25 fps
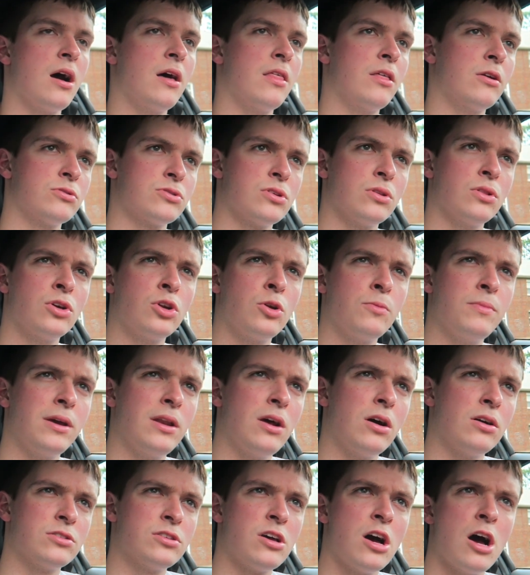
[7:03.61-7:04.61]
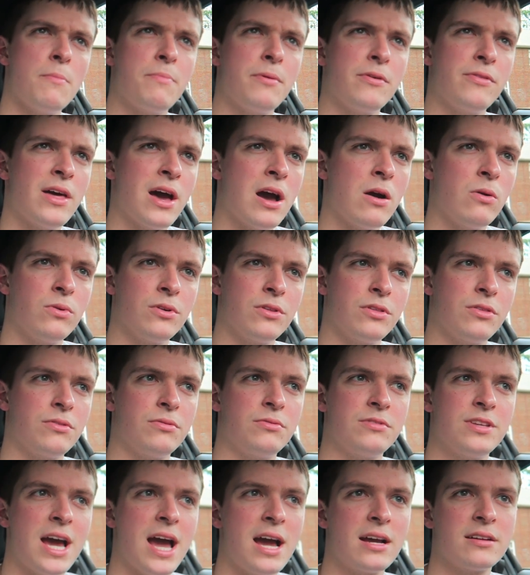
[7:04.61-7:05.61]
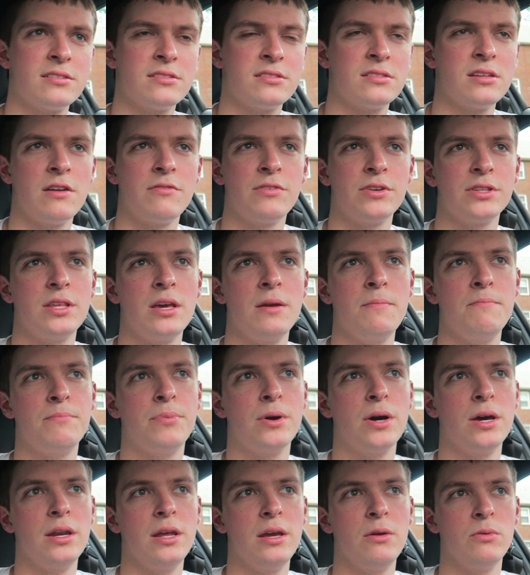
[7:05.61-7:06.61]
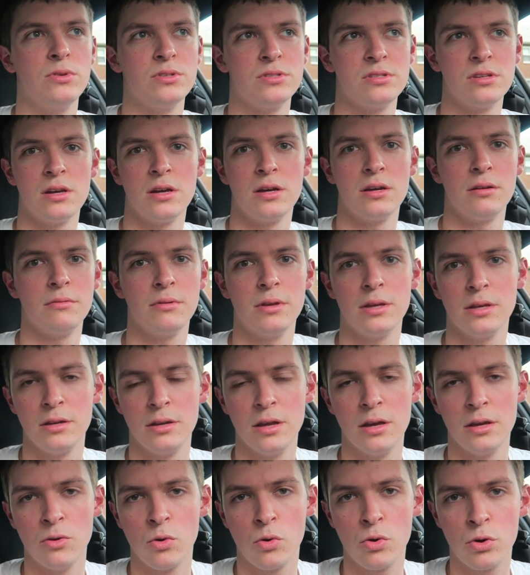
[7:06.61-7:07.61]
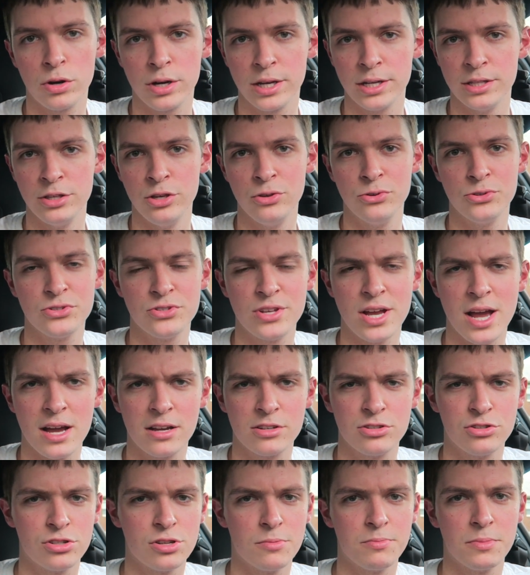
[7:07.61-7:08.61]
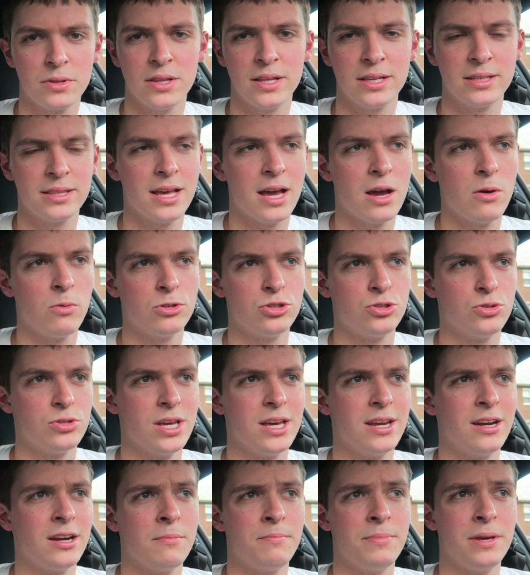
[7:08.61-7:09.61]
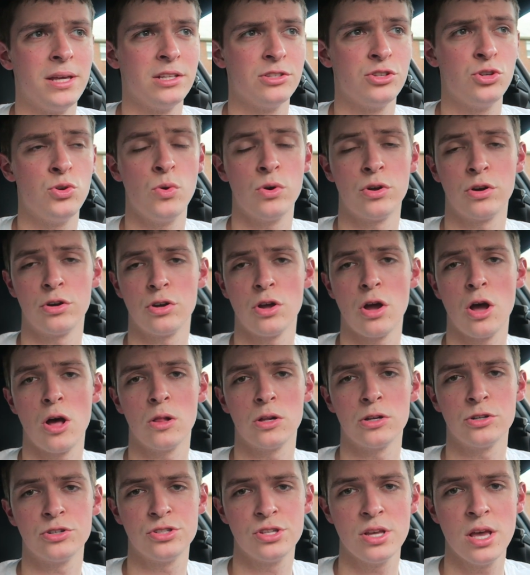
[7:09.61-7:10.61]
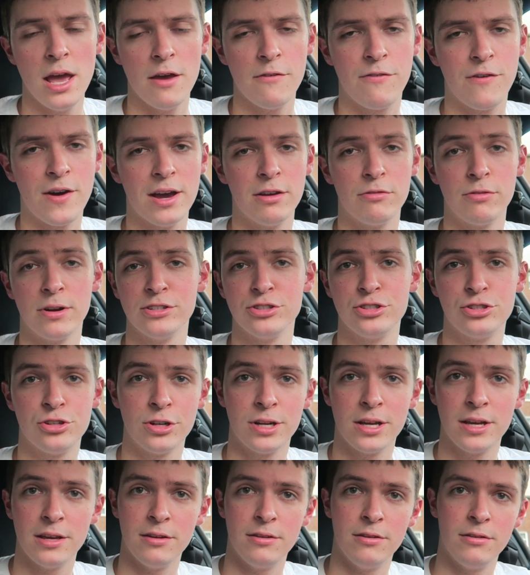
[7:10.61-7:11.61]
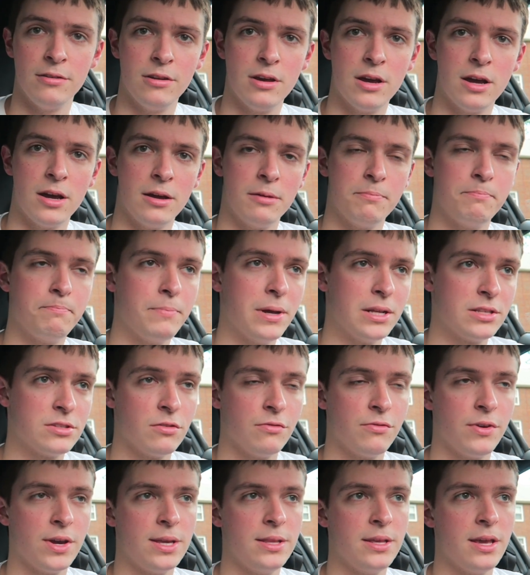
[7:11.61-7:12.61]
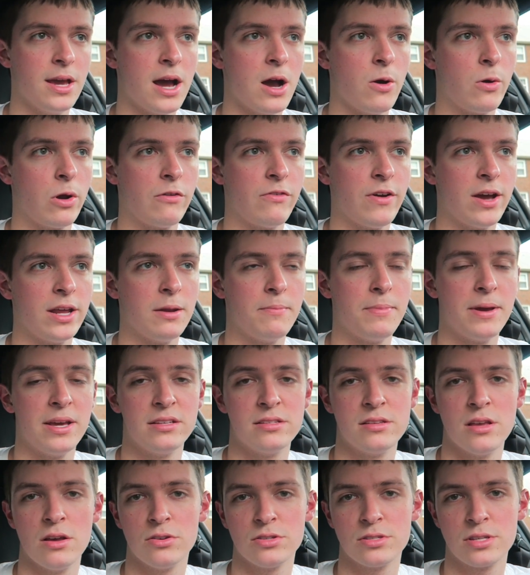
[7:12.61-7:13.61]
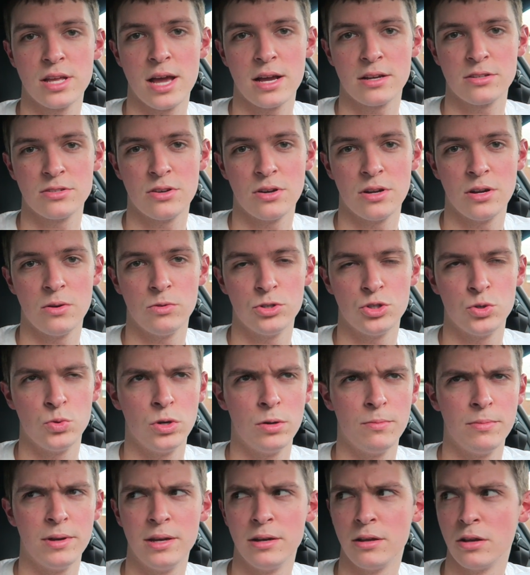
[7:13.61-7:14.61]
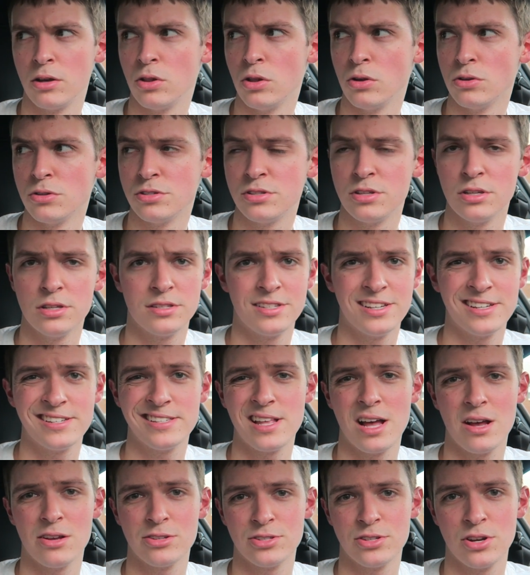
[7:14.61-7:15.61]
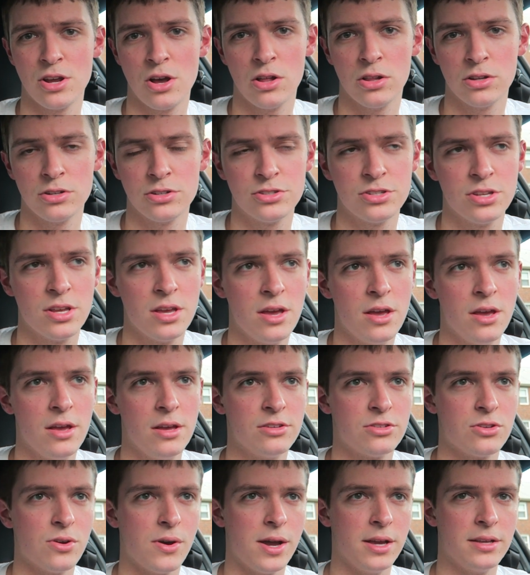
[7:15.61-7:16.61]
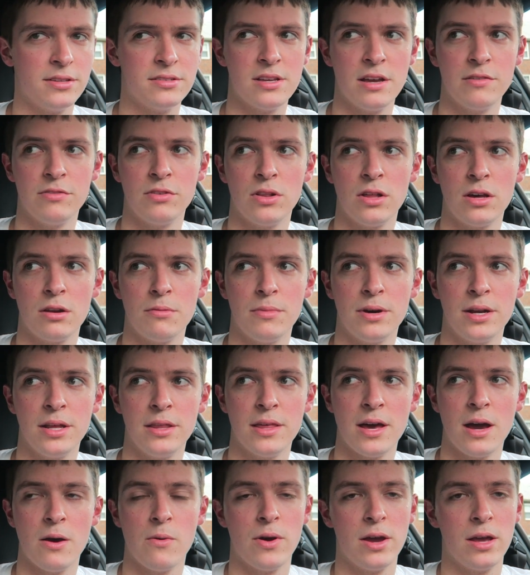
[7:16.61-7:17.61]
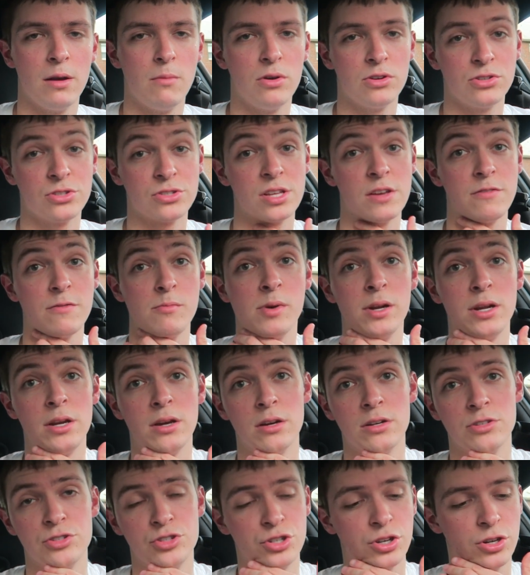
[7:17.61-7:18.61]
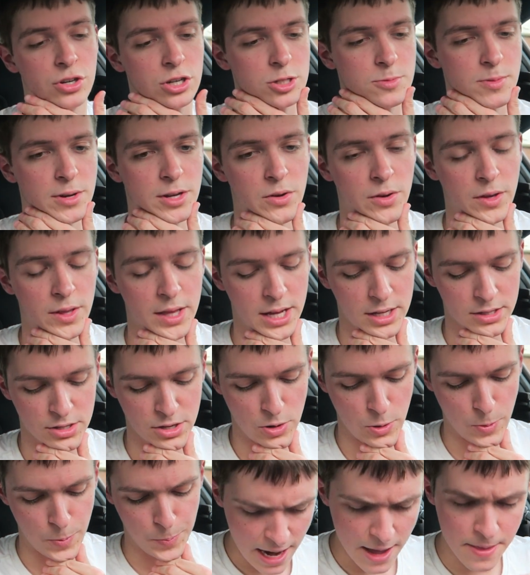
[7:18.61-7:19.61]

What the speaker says: There was a little bit on top of that with taxes and everything, but it was an Oregon use tax or something like that, which ended up being $200. If I had registered it in Pennsylvania, I would have had to pay sales tax on it, which would have been close to $6,000. So I saved a lot of money that way, and I'm also saving money on insurance by doing that too.